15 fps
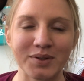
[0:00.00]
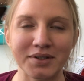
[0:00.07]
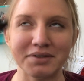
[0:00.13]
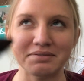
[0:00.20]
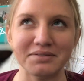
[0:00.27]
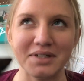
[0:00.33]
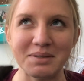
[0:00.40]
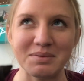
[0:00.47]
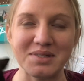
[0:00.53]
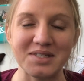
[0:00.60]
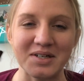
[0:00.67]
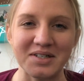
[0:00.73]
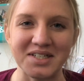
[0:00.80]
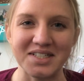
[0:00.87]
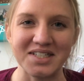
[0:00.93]
or I'm
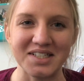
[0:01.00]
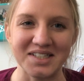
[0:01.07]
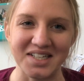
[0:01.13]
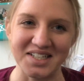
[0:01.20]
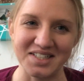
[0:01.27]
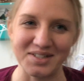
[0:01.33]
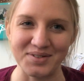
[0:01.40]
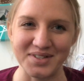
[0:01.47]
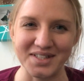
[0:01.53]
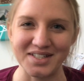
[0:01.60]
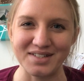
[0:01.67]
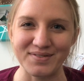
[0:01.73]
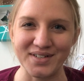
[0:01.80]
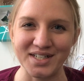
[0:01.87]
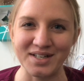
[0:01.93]
starting to like doing
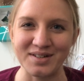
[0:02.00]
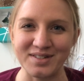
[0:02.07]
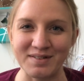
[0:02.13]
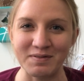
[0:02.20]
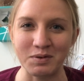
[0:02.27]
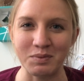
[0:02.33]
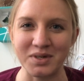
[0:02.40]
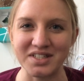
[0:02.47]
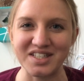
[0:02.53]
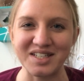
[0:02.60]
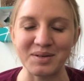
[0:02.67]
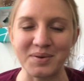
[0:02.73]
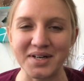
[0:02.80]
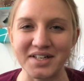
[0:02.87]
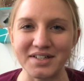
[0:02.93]
these videos every once
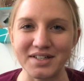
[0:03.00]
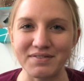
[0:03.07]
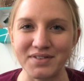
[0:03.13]
in a while,